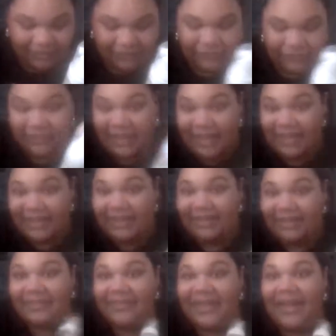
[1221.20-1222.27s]
try
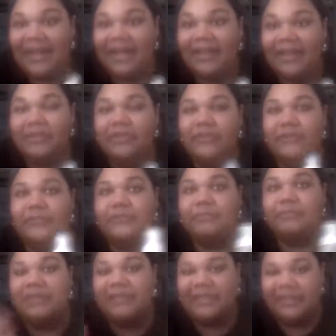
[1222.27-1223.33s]
this. I use
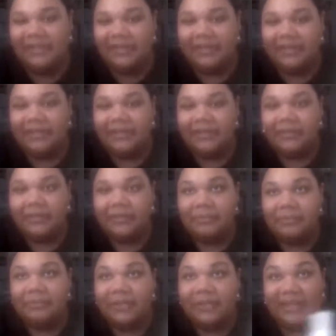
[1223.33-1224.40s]

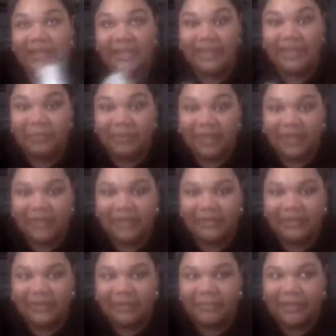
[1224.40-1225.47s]
Milani
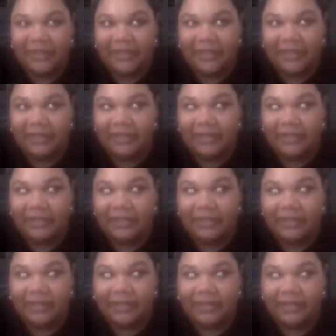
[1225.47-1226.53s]
products,
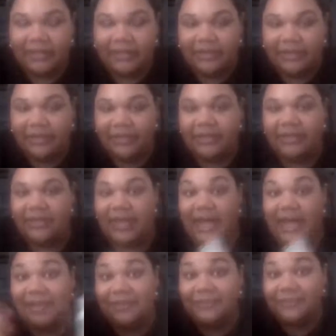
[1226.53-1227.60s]
Mielle.
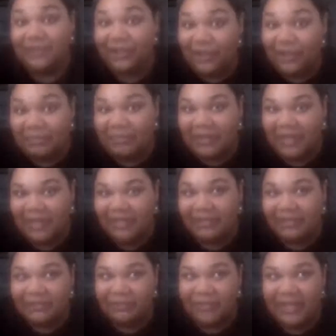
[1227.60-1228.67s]
I use her
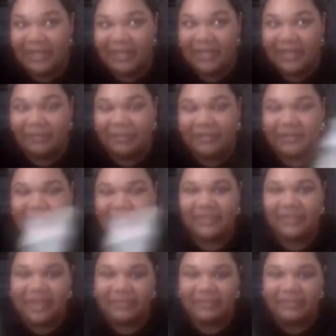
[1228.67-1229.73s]
products for my hair because
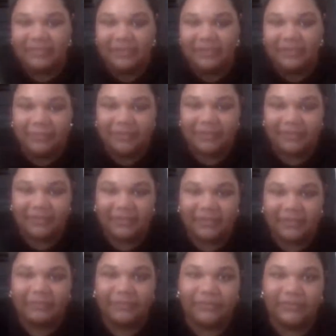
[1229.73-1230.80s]
they have stuff
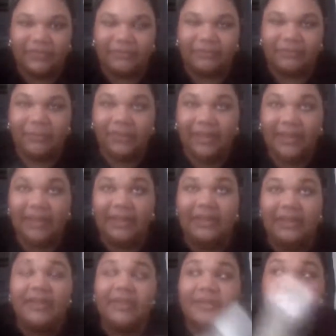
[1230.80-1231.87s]
specifically for C4
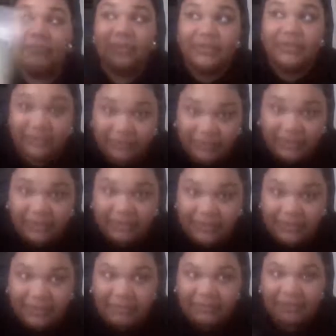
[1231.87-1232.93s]
hair, which is the
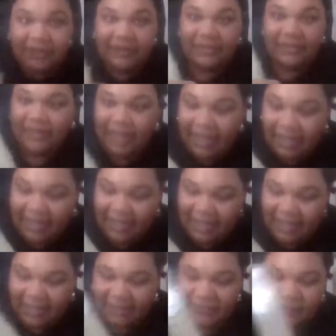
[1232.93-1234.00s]
type of hair that I
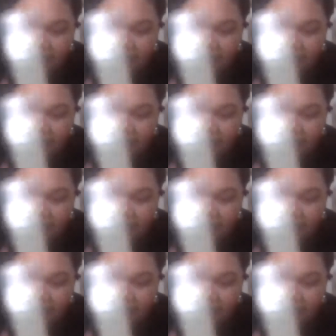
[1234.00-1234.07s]
have.